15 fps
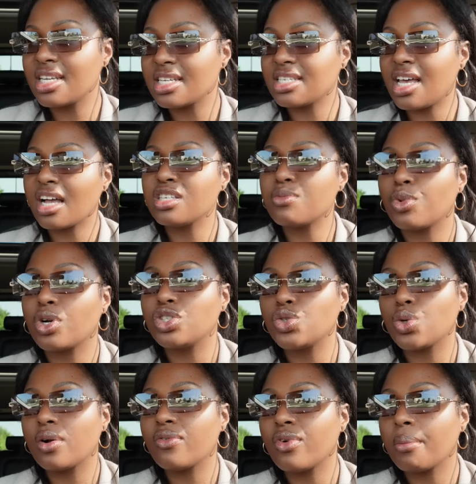TikTok is more
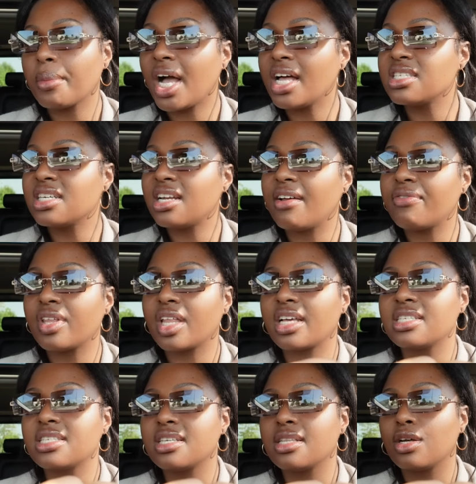short form content, I feel
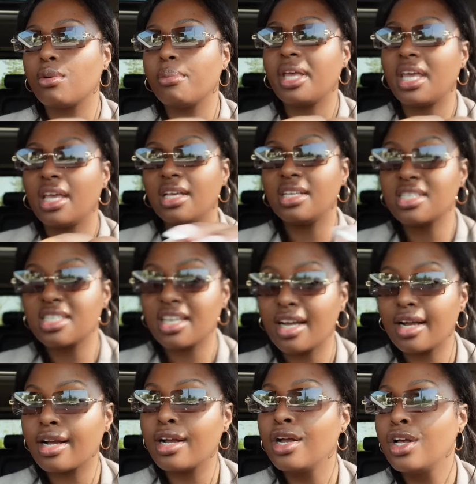like it's a little bit
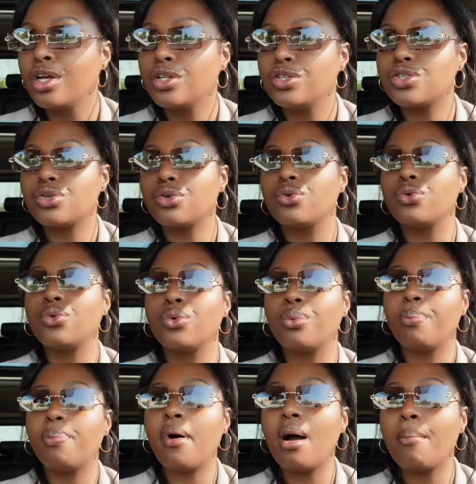easier to
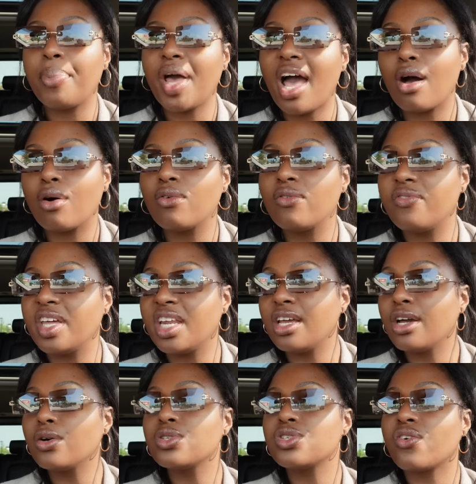pump out
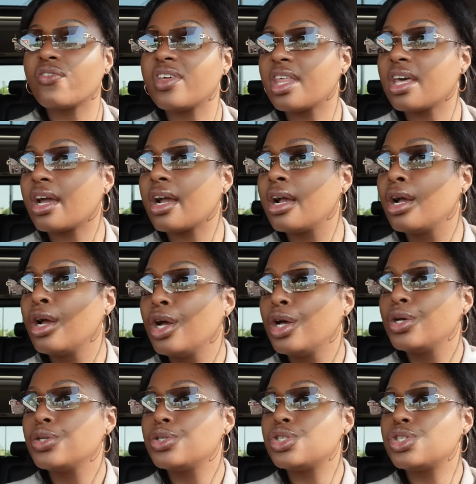videos over there.
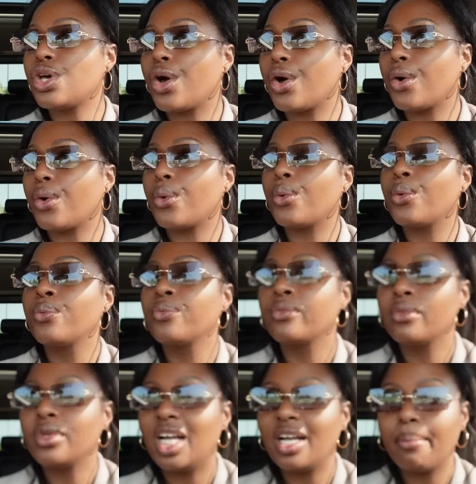So
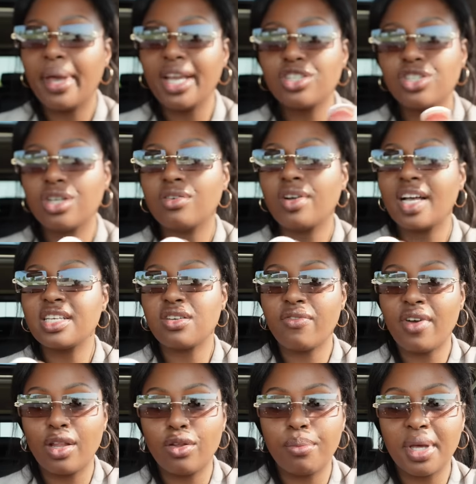make sure you guys are
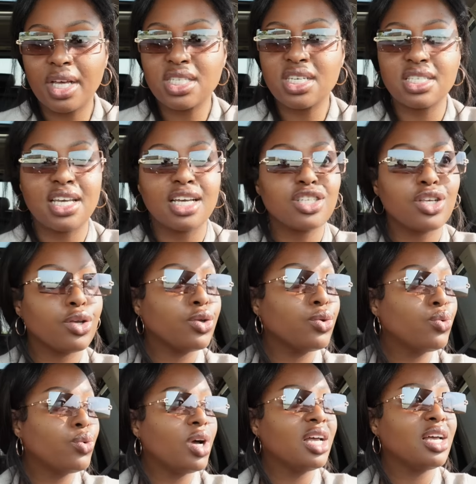following me on TikTok so
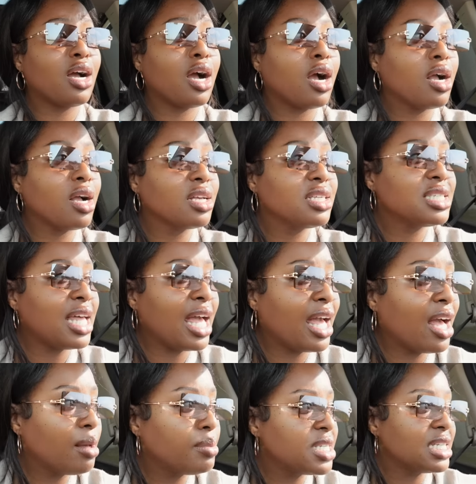you are
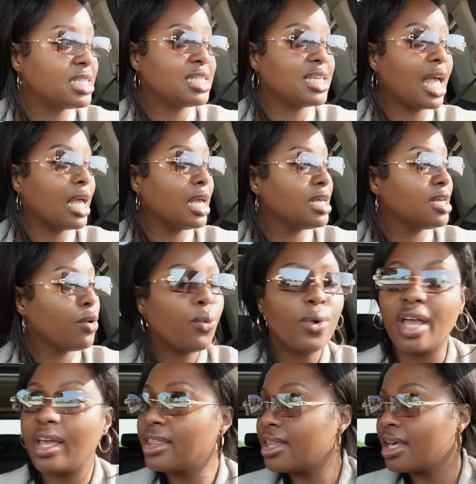staying up to date
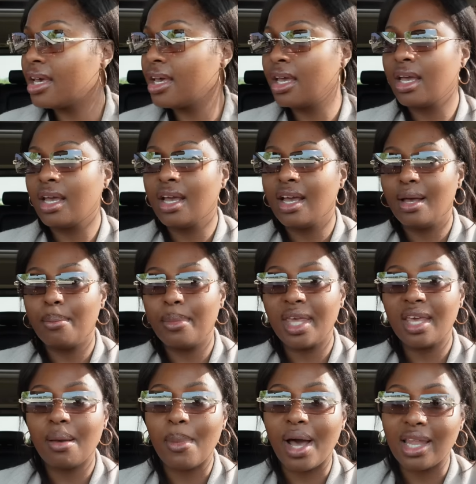with
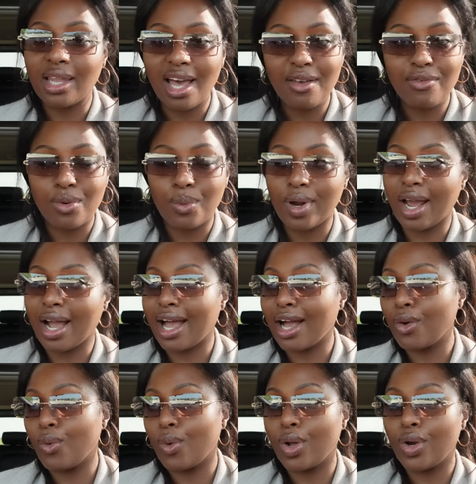me and my life and what I
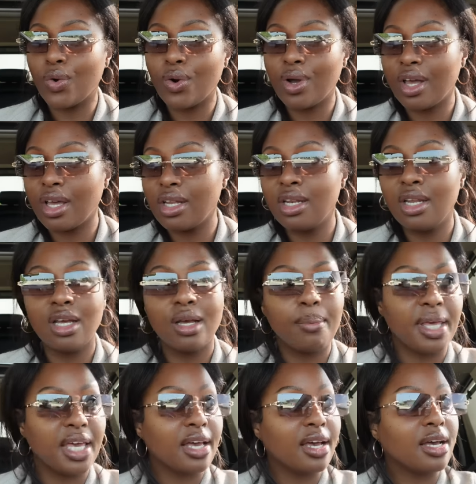got going on,
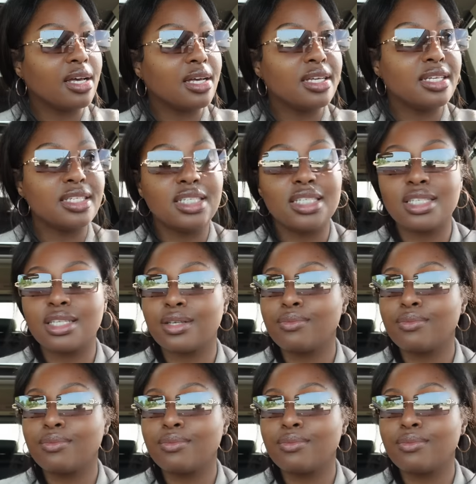because